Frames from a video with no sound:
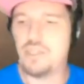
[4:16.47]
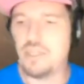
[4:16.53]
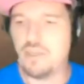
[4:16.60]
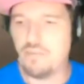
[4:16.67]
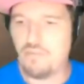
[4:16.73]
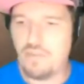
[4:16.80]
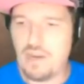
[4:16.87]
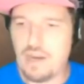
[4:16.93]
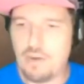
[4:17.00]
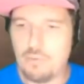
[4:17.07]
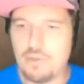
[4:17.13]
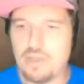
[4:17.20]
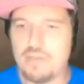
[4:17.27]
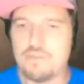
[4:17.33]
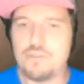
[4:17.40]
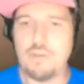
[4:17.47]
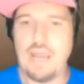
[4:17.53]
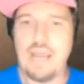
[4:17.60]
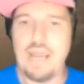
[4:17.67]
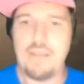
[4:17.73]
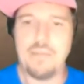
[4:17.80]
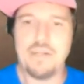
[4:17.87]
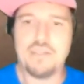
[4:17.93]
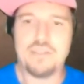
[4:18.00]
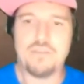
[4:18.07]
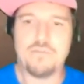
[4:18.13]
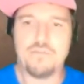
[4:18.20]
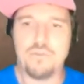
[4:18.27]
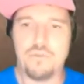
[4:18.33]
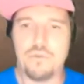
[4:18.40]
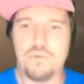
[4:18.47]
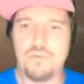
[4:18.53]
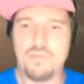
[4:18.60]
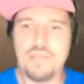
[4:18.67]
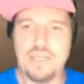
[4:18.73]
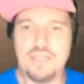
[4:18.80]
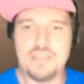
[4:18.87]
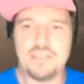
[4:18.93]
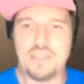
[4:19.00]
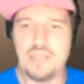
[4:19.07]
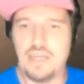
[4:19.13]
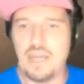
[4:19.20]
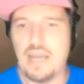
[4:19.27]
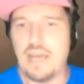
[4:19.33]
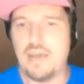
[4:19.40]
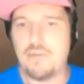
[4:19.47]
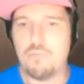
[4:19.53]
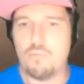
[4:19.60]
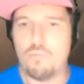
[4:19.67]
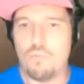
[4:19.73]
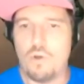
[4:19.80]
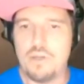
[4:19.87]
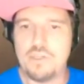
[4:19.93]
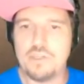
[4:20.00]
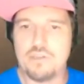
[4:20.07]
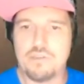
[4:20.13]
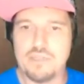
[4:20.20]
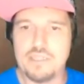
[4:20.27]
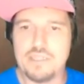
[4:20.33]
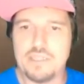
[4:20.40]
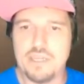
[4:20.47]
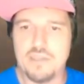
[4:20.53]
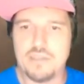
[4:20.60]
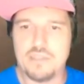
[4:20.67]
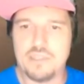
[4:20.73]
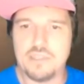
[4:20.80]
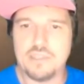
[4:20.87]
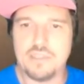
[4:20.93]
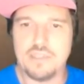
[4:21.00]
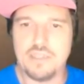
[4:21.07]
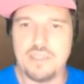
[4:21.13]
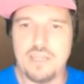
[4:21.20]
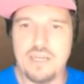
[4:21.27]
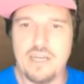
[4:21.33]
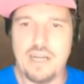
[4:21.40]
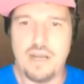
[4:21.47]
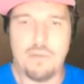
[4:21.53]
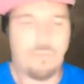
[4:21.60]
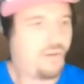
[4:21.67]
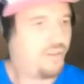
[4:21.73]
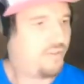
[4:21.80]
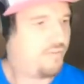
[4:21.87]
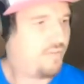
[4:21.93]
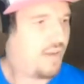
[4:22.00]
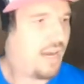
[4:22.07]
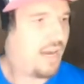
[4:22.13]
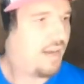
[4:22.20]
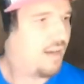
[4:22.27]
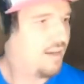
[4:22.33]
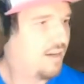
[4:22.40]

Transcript: of firewood gives you 8 minutes of fuel and is going to add 1 degree Celsius to the heat output of the fire.